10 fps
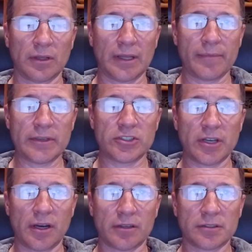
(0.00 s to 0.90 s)
let me
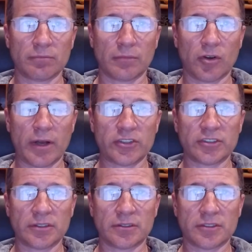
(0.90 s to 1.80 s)
share some
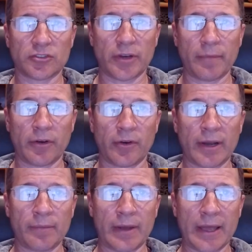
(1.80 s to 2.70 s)
questions streaming
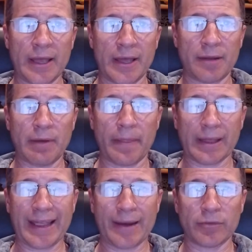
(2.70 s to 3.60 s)
around in my head about the
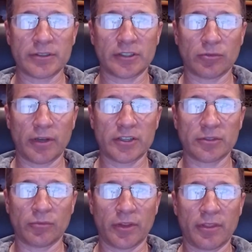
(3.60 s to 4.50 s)
camera
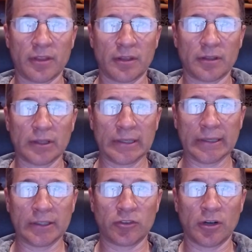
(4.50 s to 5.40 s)
situation with the
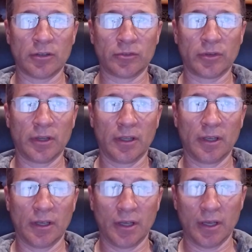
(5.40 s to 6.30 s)
Lily drone.
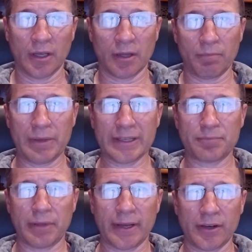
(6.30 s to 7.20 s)
The
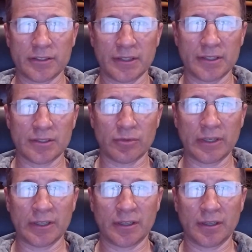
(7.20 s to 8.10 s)
biggest players in this
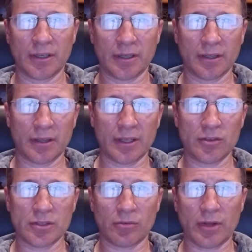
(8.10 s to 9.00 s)
arena, they
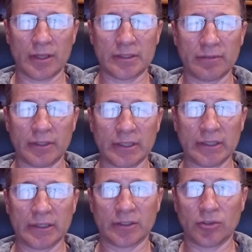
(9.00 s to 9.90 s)
use a
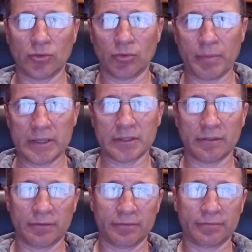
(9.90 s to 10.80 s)
relatively cool piece
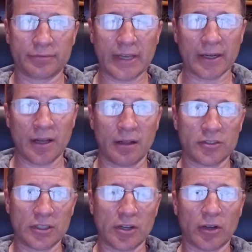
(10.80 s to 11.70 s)
of
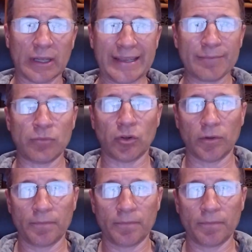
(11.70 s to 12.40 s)
technology called a gimbal.